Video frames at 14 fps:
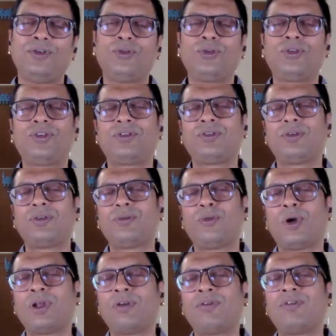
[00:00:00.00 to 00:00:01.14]
Use
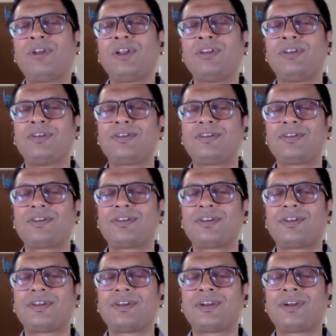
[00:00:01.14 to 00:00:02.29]
whatever phrases
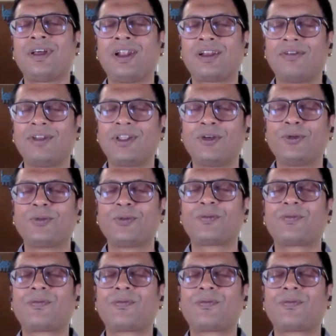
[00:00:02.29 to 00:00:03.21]
connect with you.